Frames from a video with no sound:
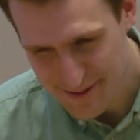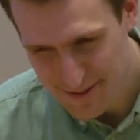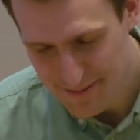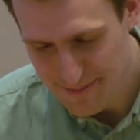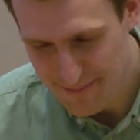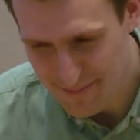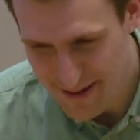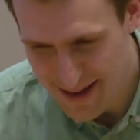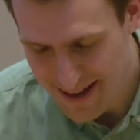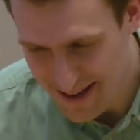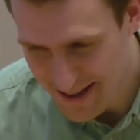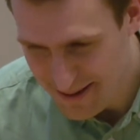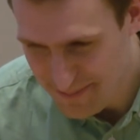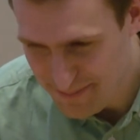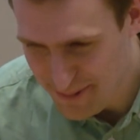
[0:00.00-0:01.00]
from
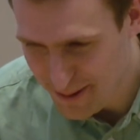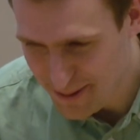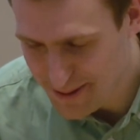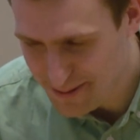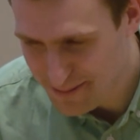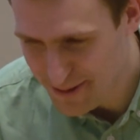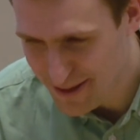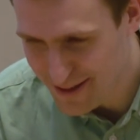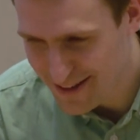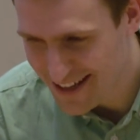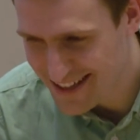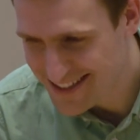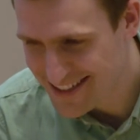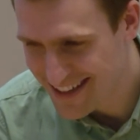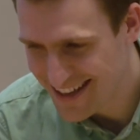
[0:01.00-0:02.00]
Baltimore
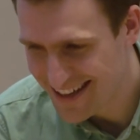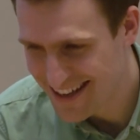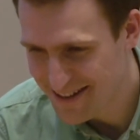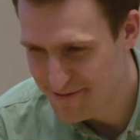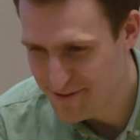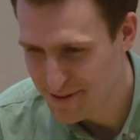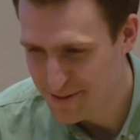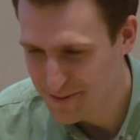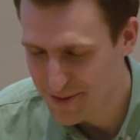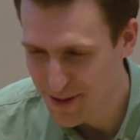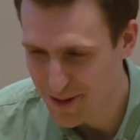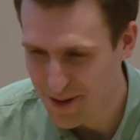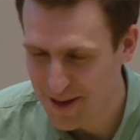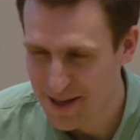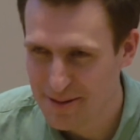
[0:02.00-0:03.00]
last night, and we were
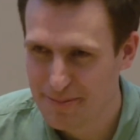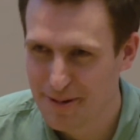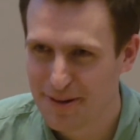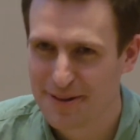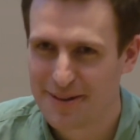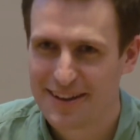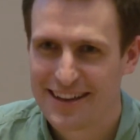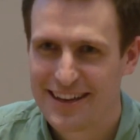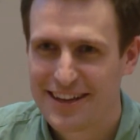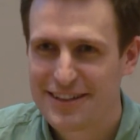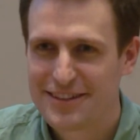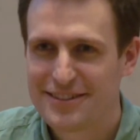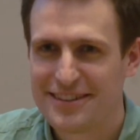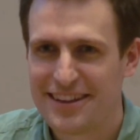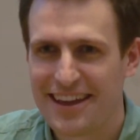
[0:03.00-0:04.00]
talking about
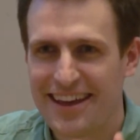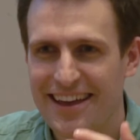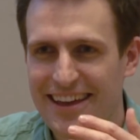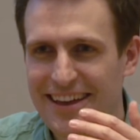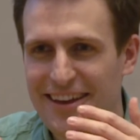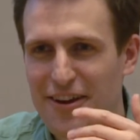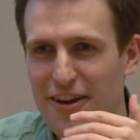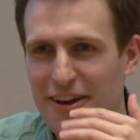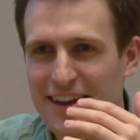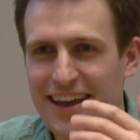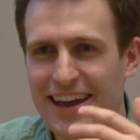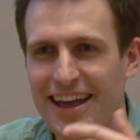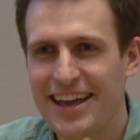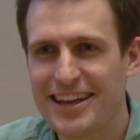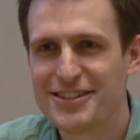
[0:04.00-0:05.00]
our
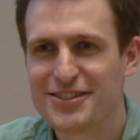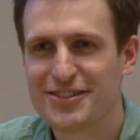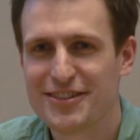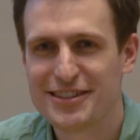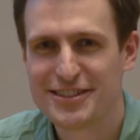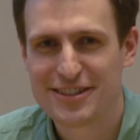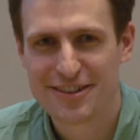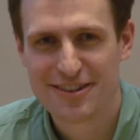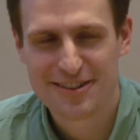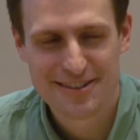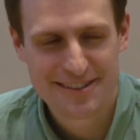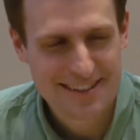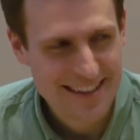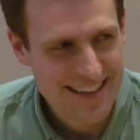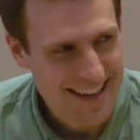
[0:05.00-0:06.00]
kind of histories,
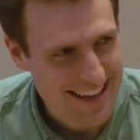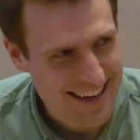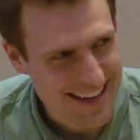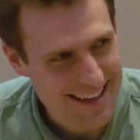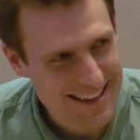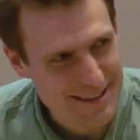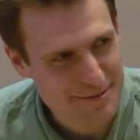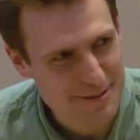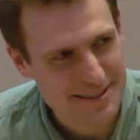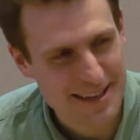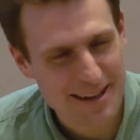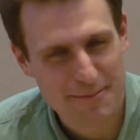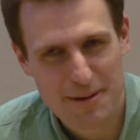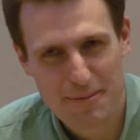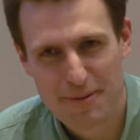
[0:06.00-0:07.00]
And Andy was
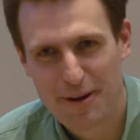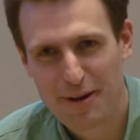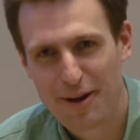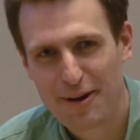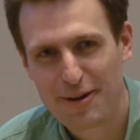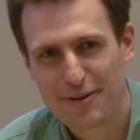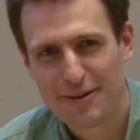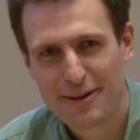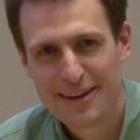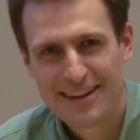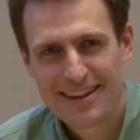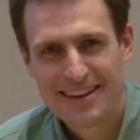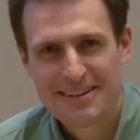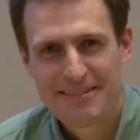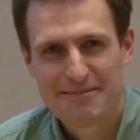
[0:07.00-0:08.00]
telling me about how
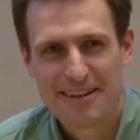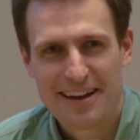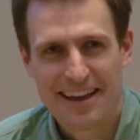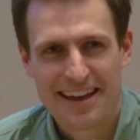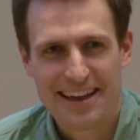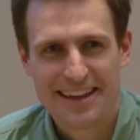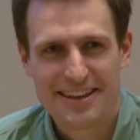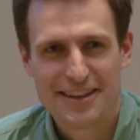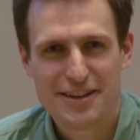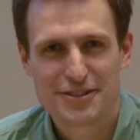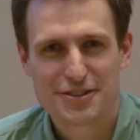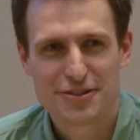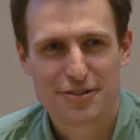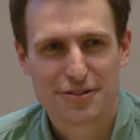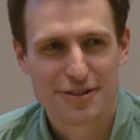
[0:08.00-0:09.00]

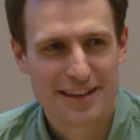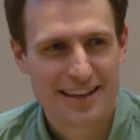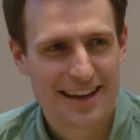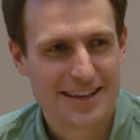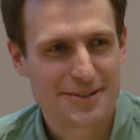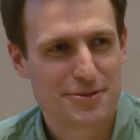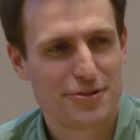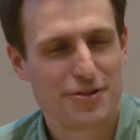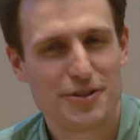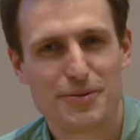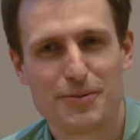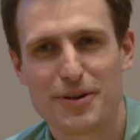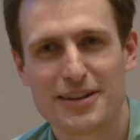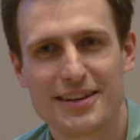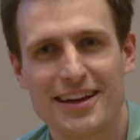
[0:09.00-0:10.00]
years ago, the guys were doing the
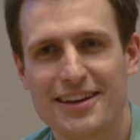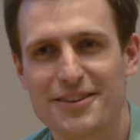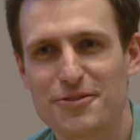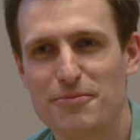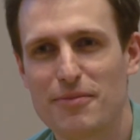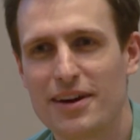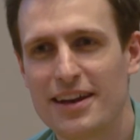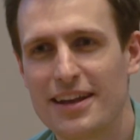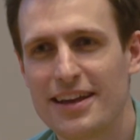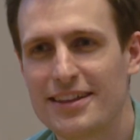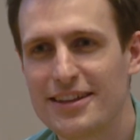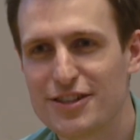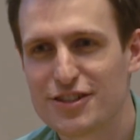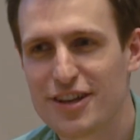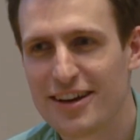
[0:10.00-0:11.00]
work, they had no money, and
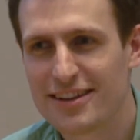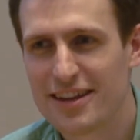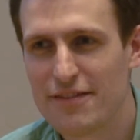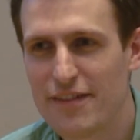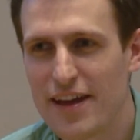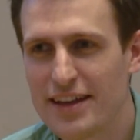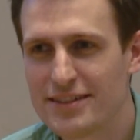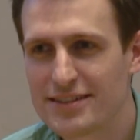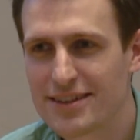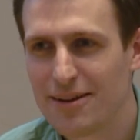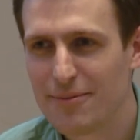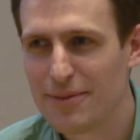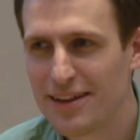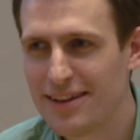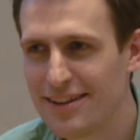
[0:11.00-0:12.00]
they started an events
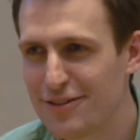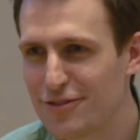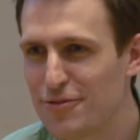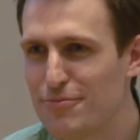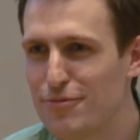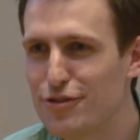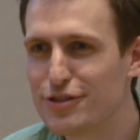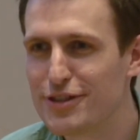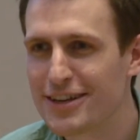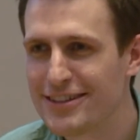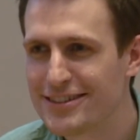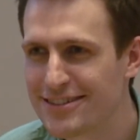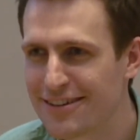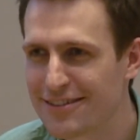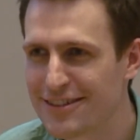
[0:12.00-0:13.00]
company, like doing music
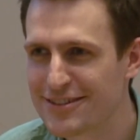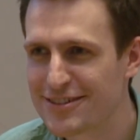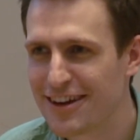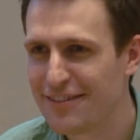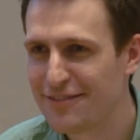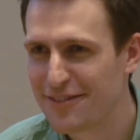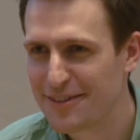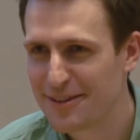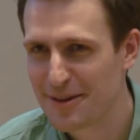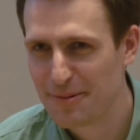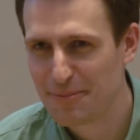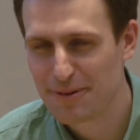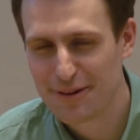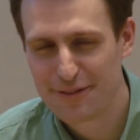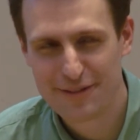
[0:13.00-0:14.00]
and stuff to try and fund a
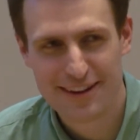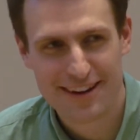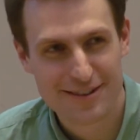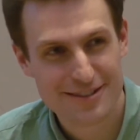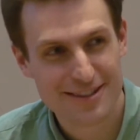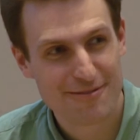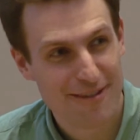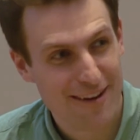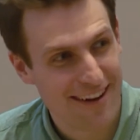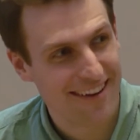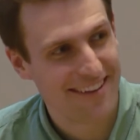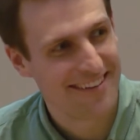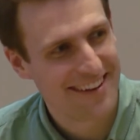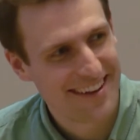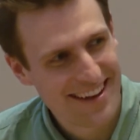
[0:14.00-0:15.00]
non-profit. And I was like,
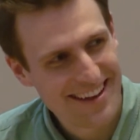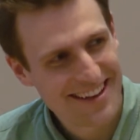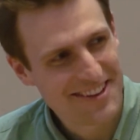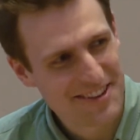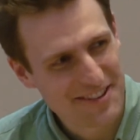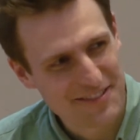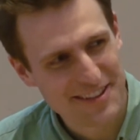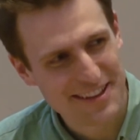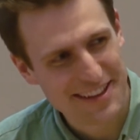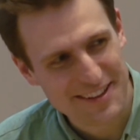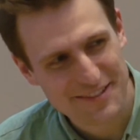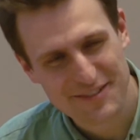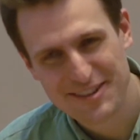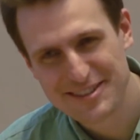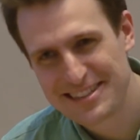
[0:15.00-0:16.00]
wow, you know, for
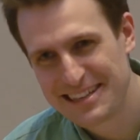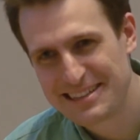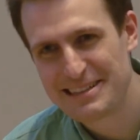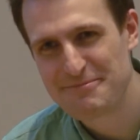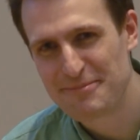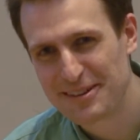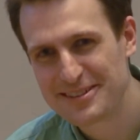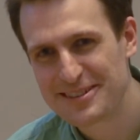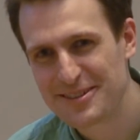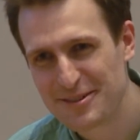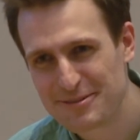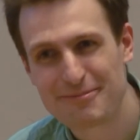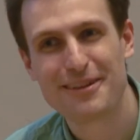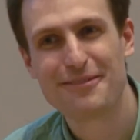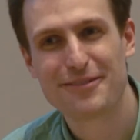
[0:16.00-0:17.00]
the first 18 months of
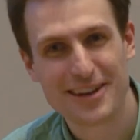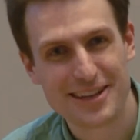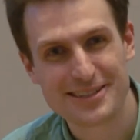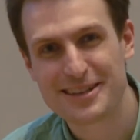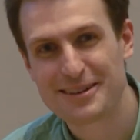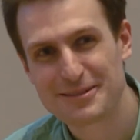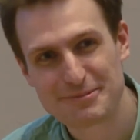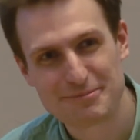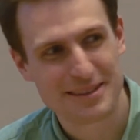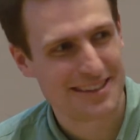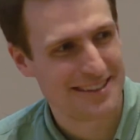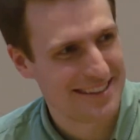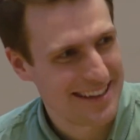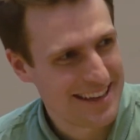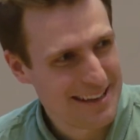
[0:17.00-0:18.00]
Youth Mindfulness, I was
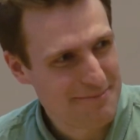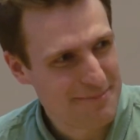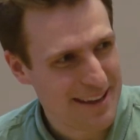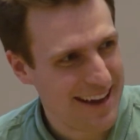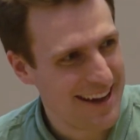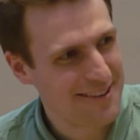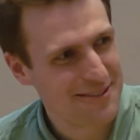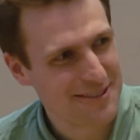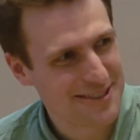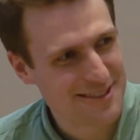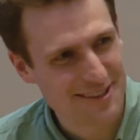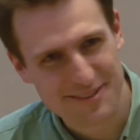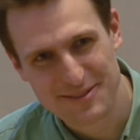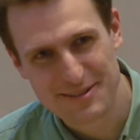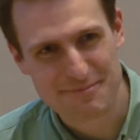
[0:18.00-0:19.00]
playing piano and
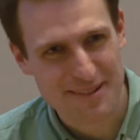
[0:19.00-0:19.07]
stuff in